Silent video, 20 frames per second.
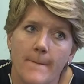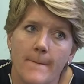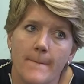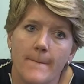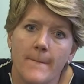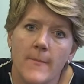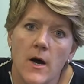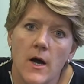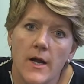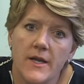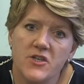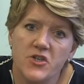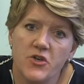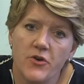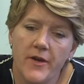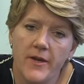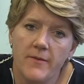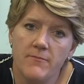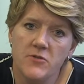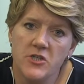My
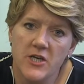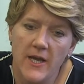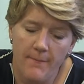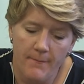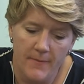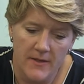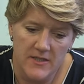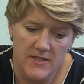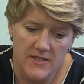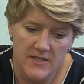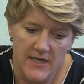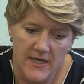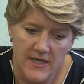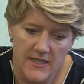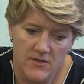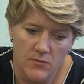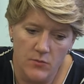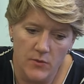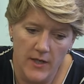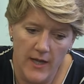dream champion
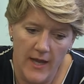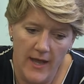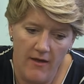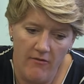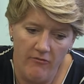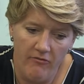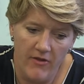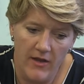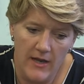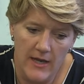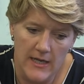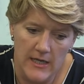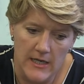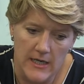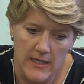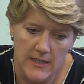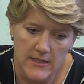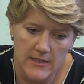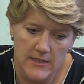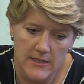stakes would have in
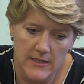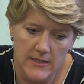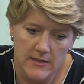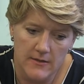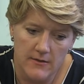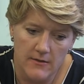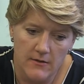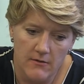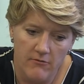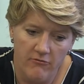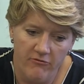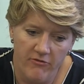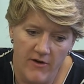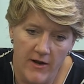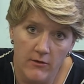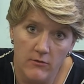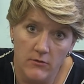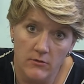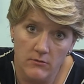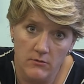it
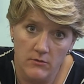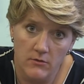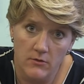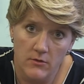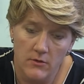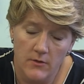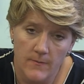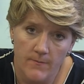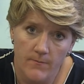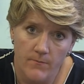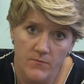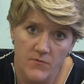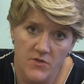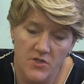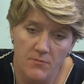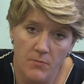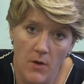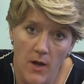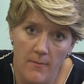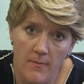Frankel,
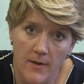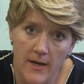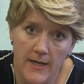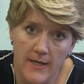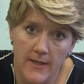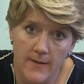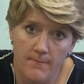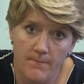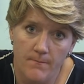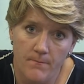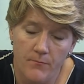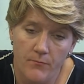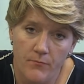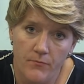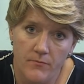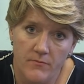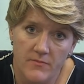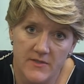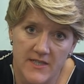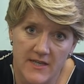Dubai
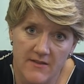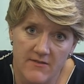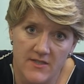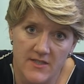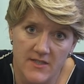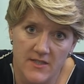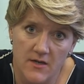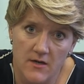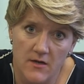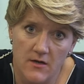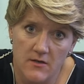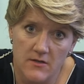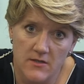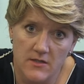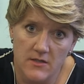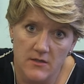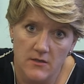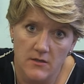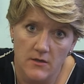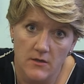Millennium, See the
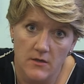Stars,